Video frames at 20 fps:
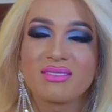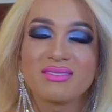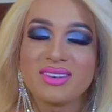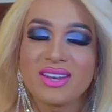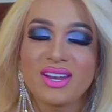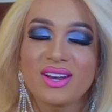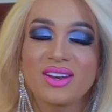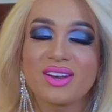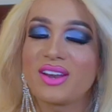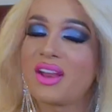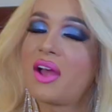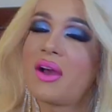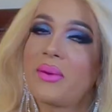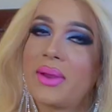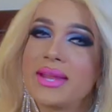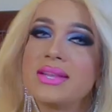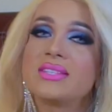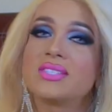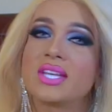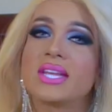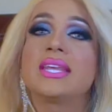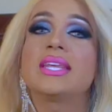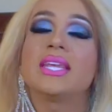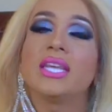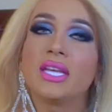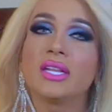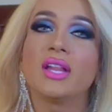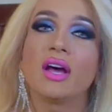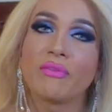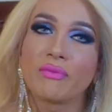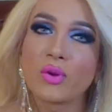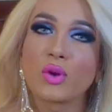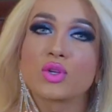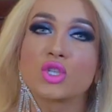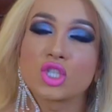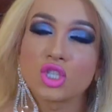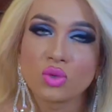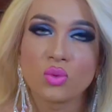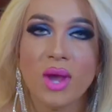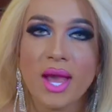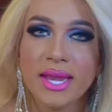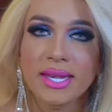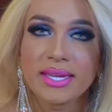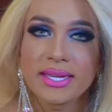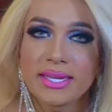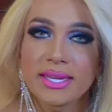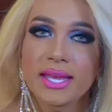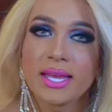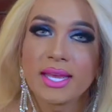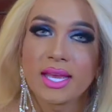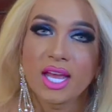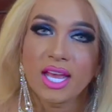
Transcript: No, no, no. It's the heel of your shoe, honey.